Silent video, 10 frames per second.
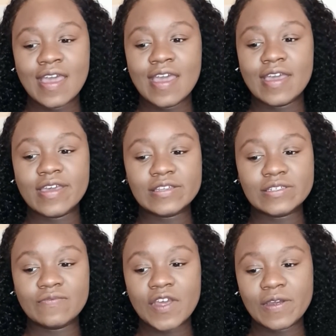
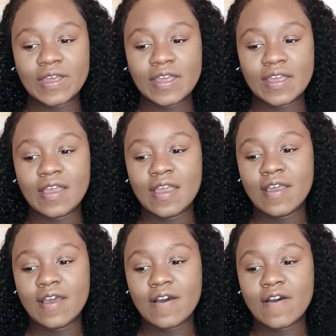is very
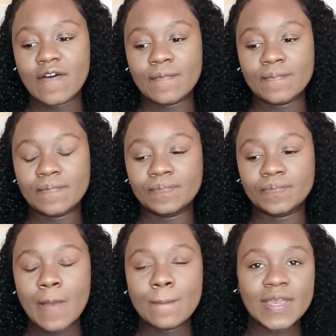um,
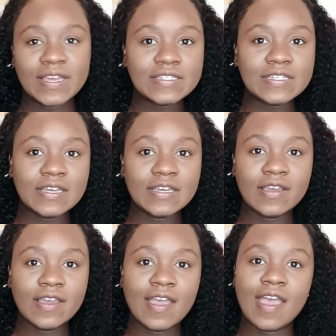amazing
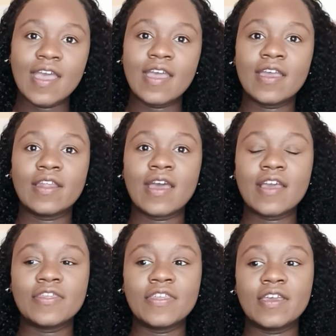and i
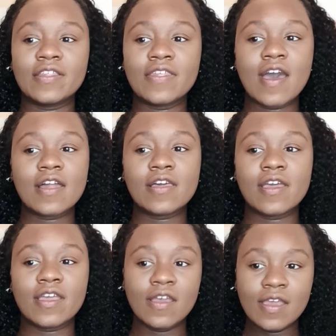think that
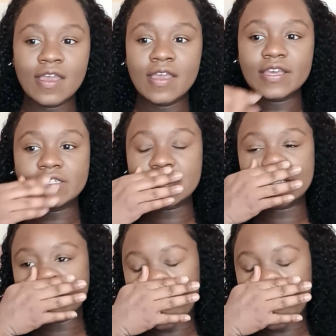like it's just